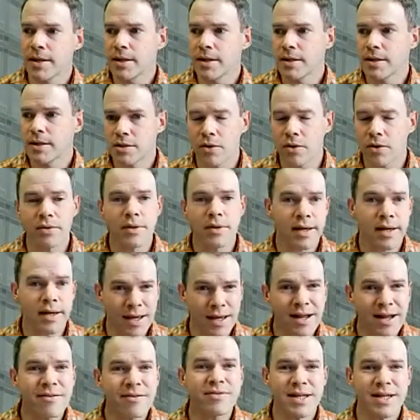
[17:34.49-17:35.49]
So like
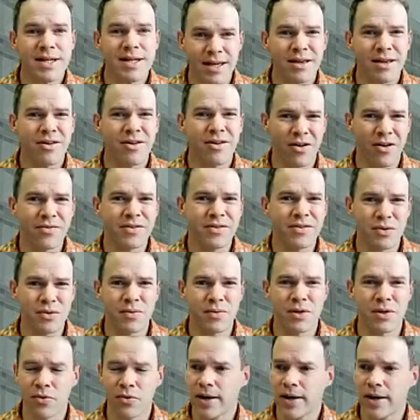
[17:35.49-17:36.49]
kind of taking all this with
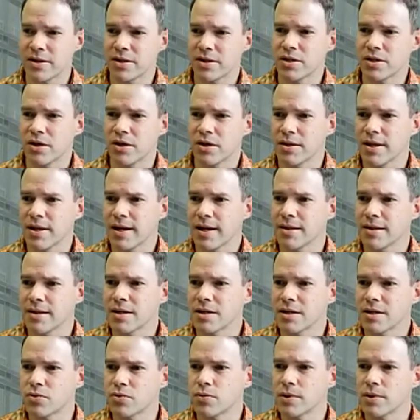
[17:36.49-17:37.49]
a grain of salt, I
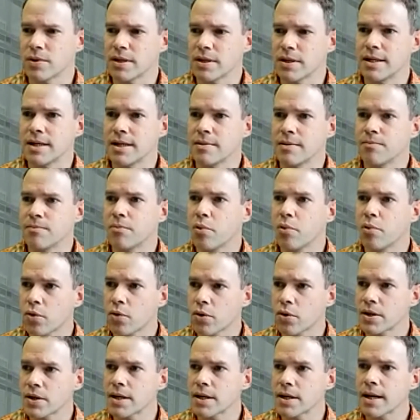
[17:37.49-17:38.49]
think is really
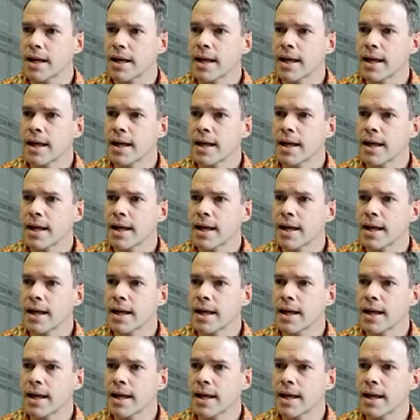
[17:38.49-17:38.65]
important.